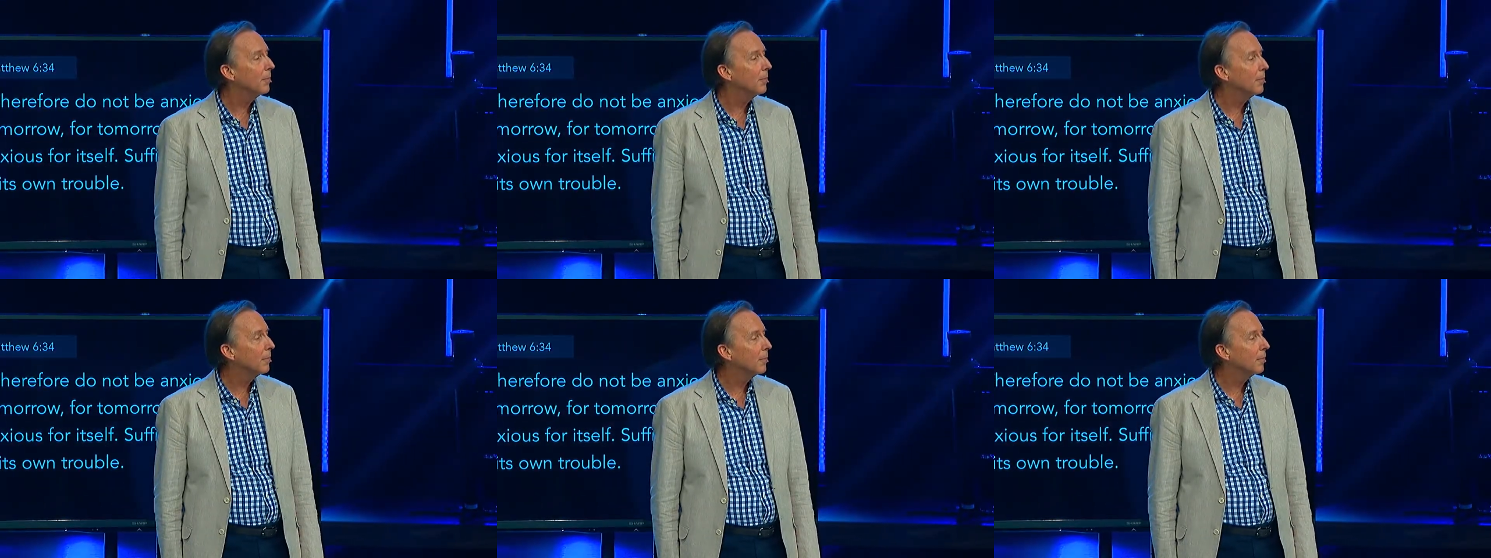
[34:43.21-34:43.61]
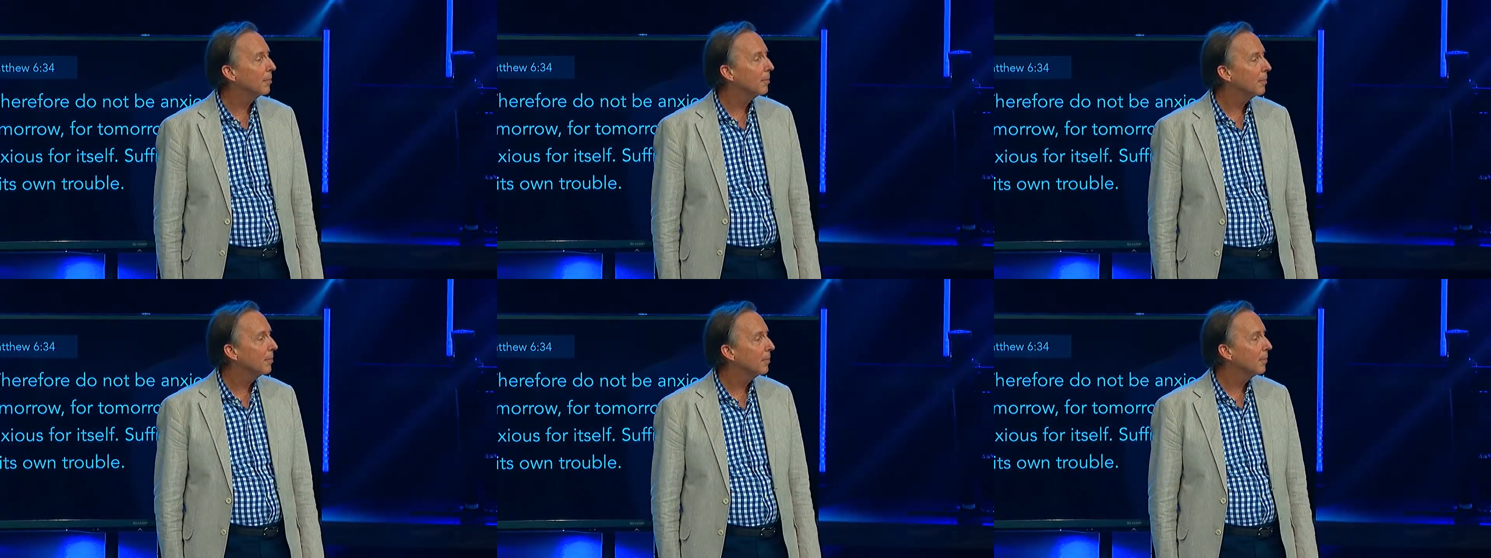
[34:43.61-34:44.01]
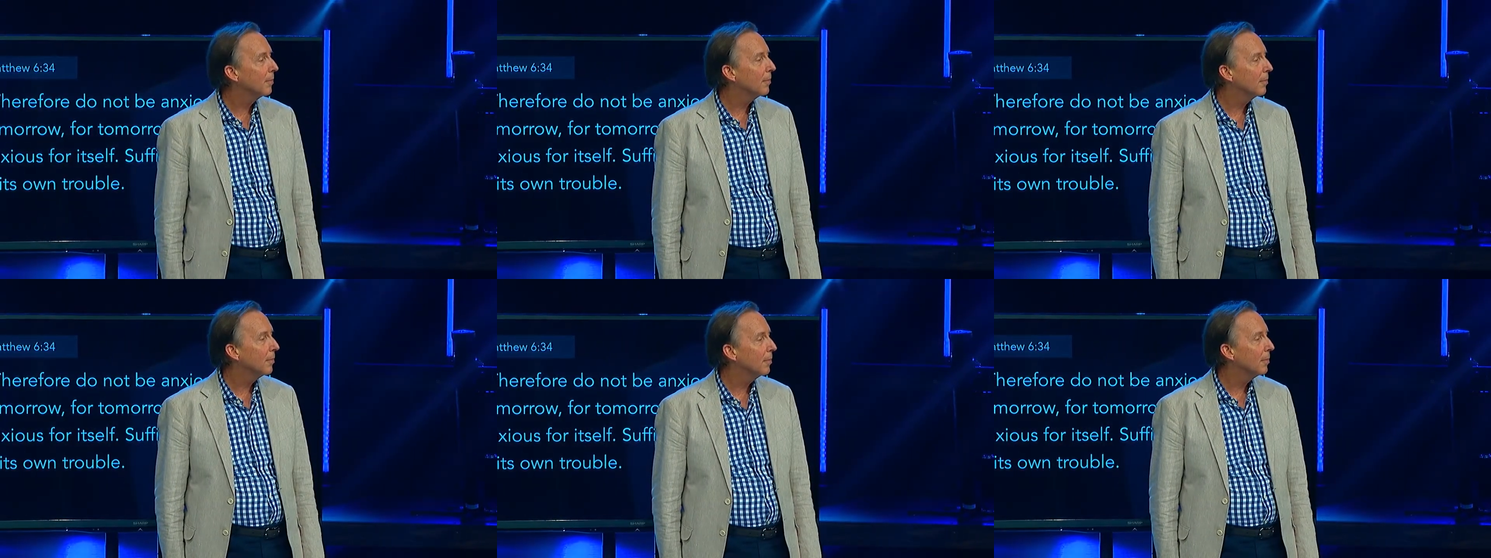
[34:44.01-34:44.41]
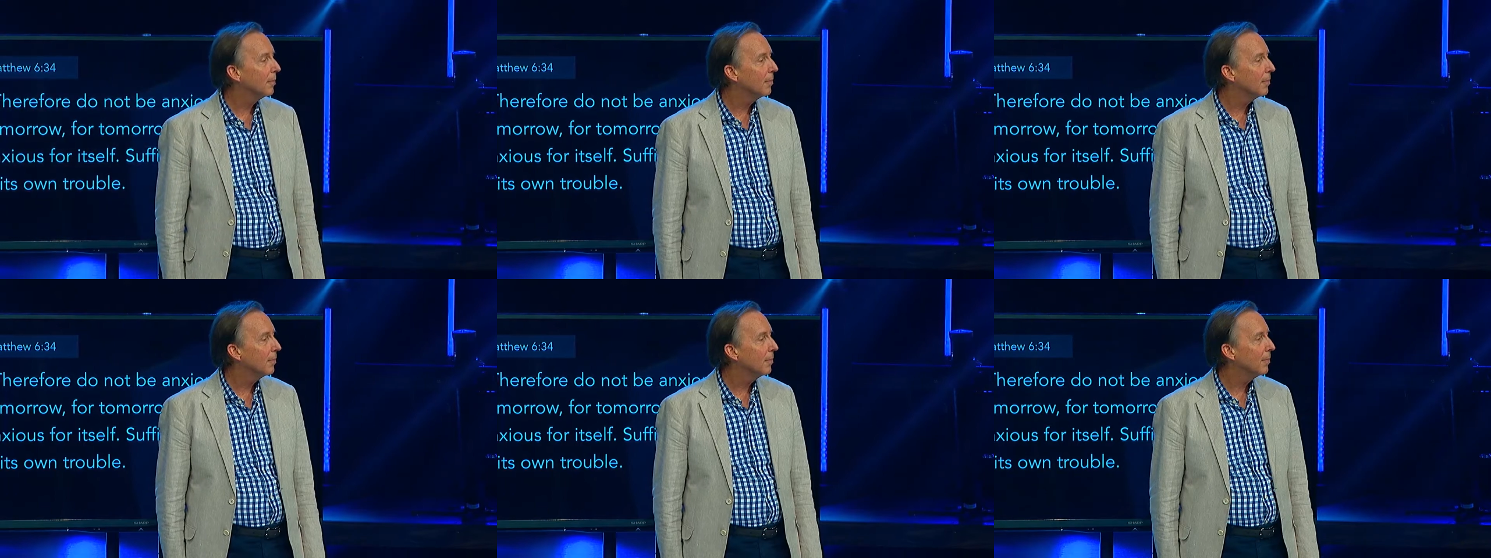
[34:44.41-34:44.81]

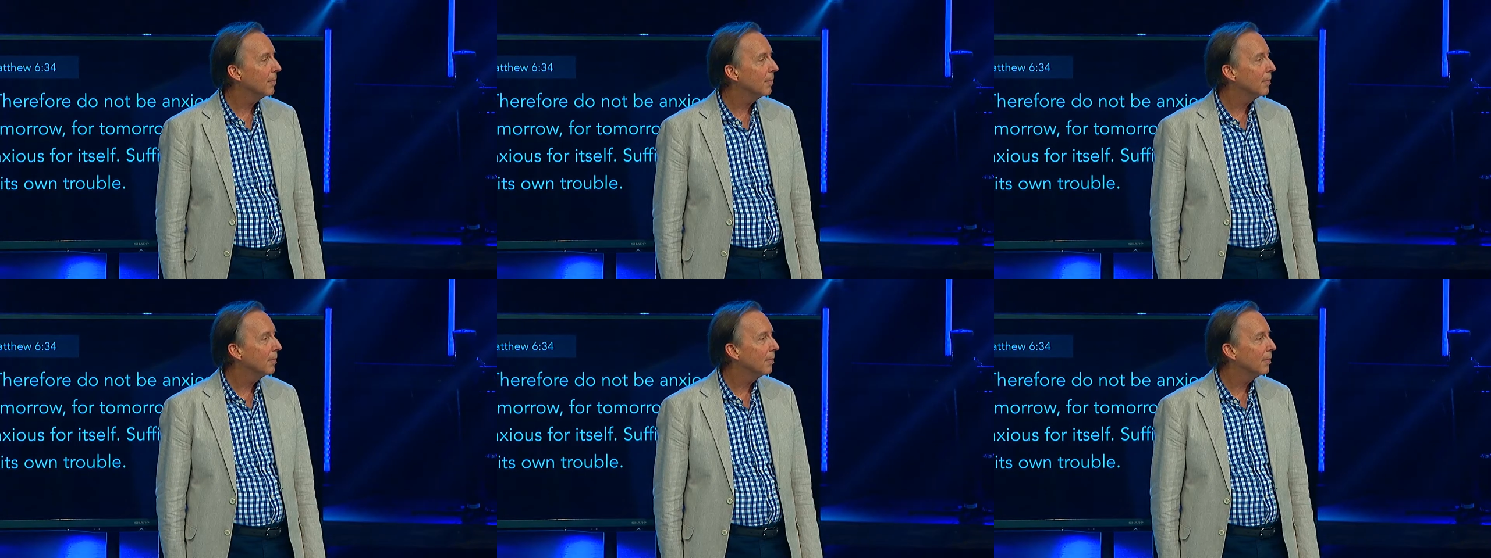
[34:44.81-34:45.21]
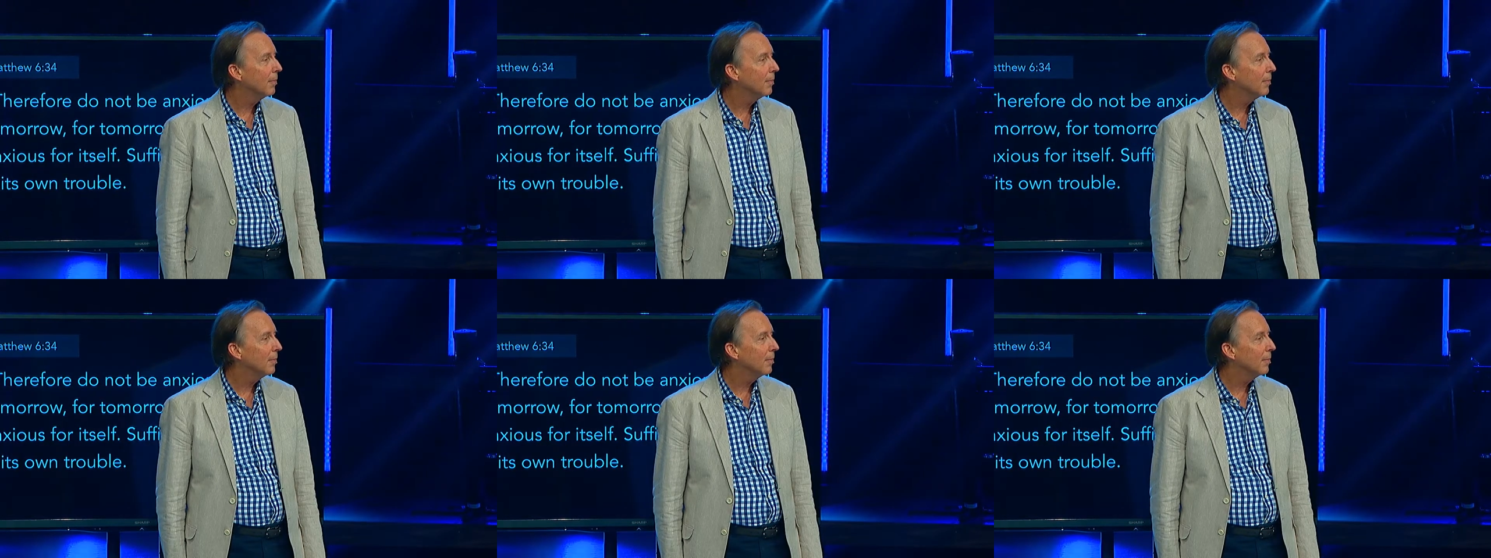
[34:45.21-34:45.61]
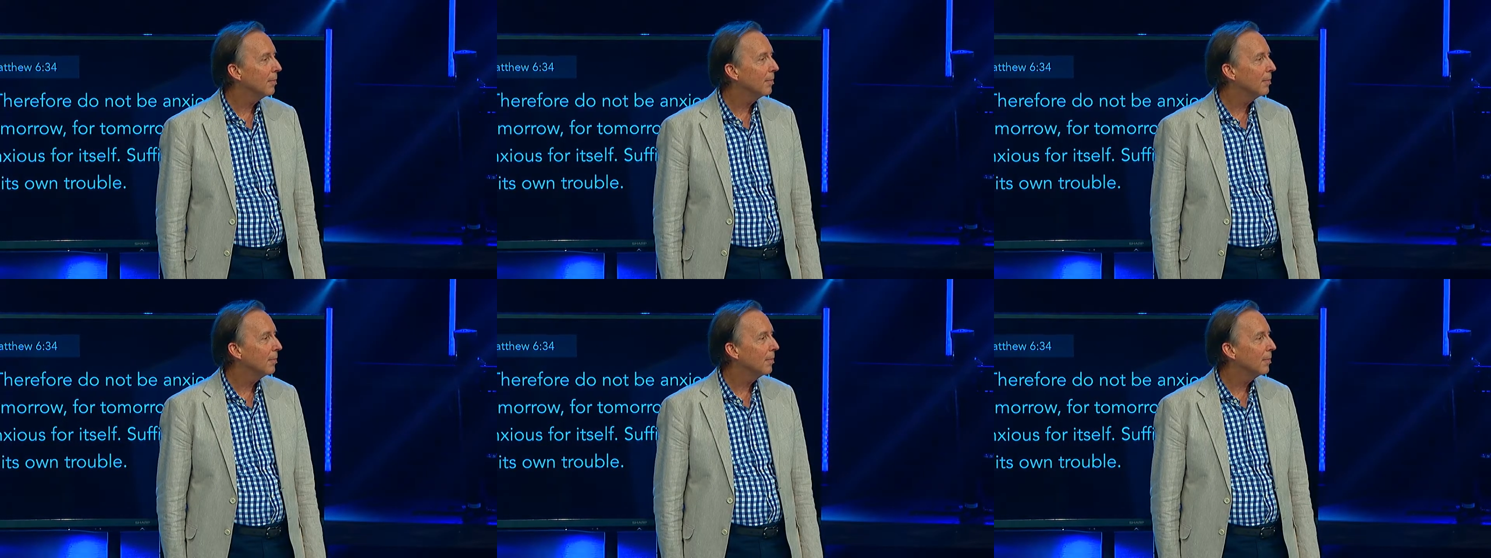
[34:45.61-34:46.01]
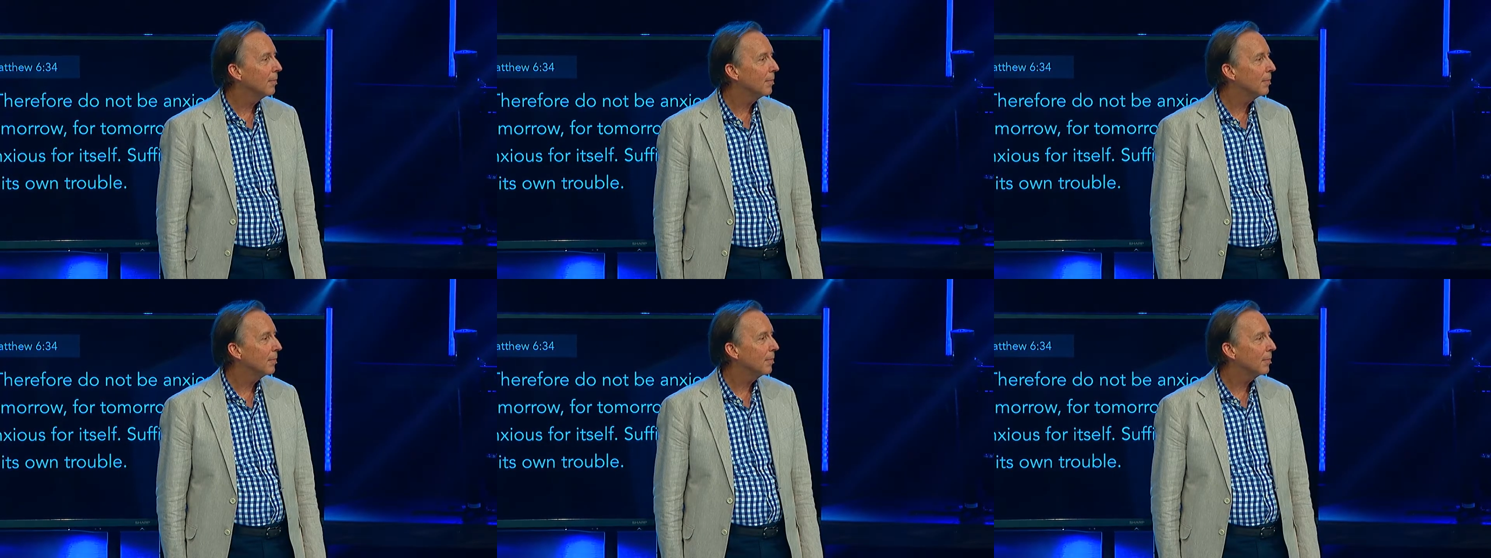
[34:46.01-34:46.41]

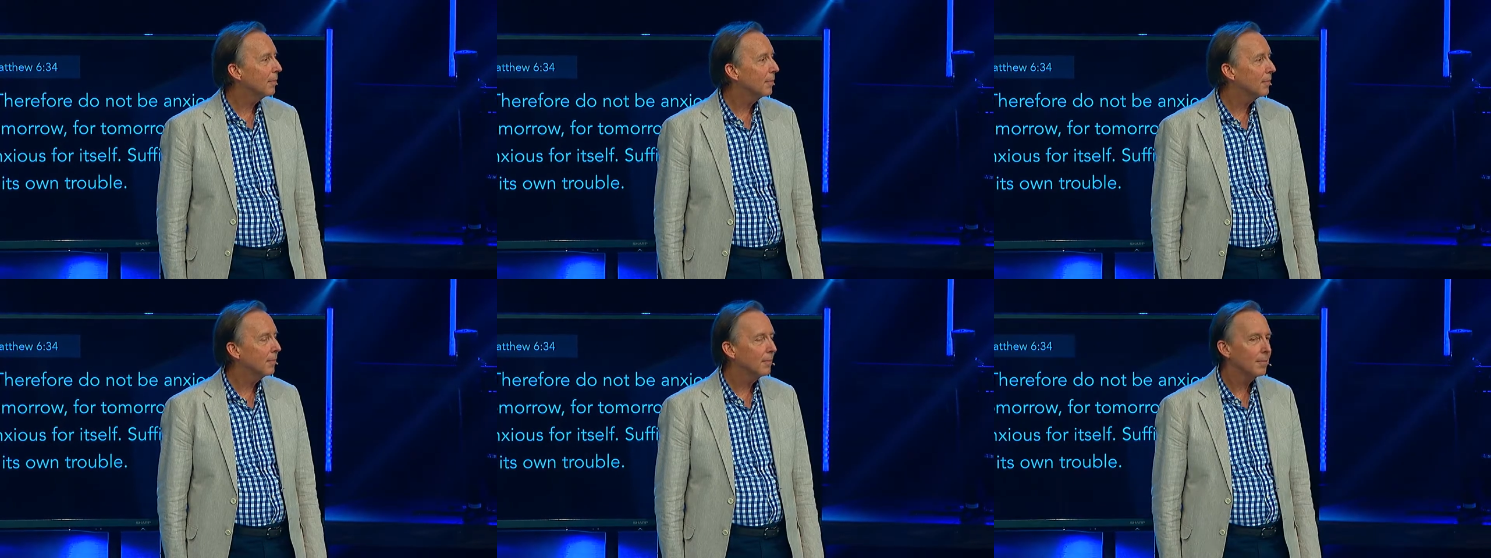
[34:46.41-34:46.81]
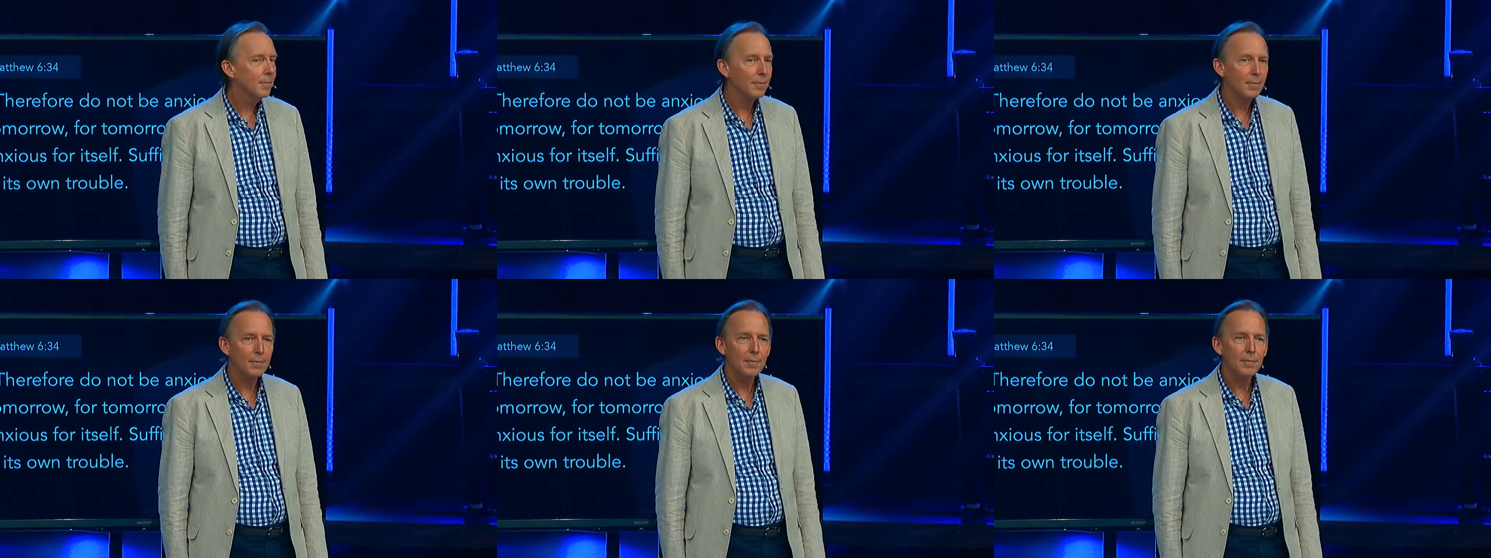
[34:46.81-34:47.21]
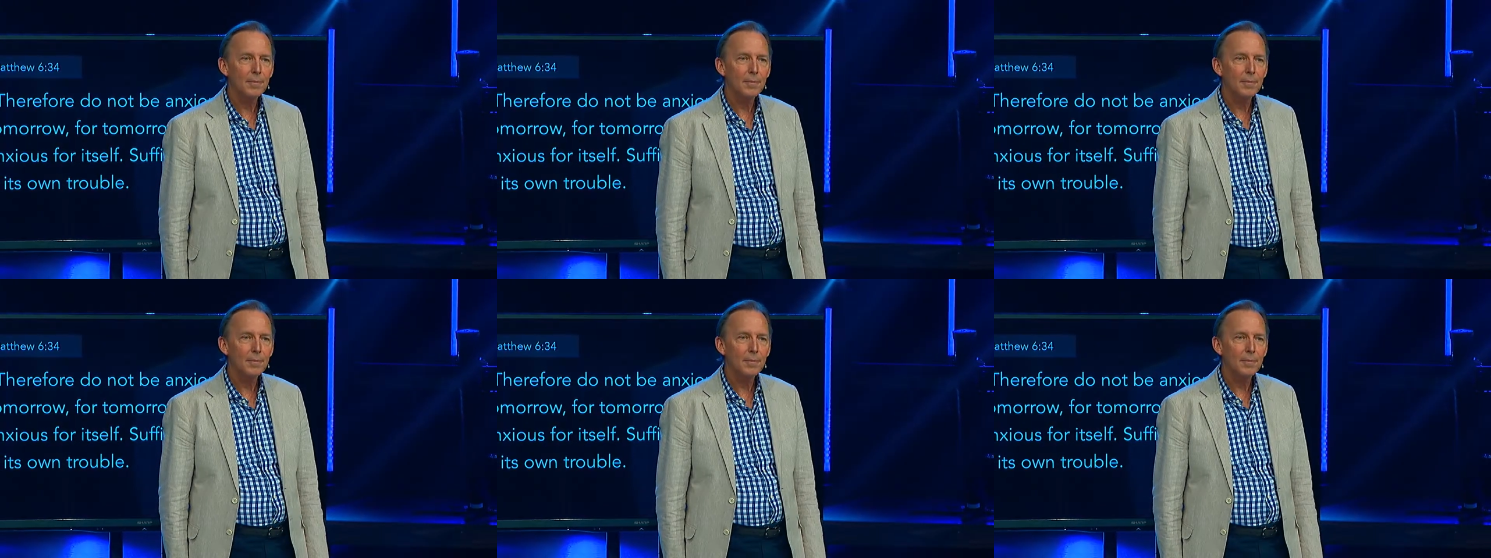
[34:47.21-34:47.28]
Nothing is said.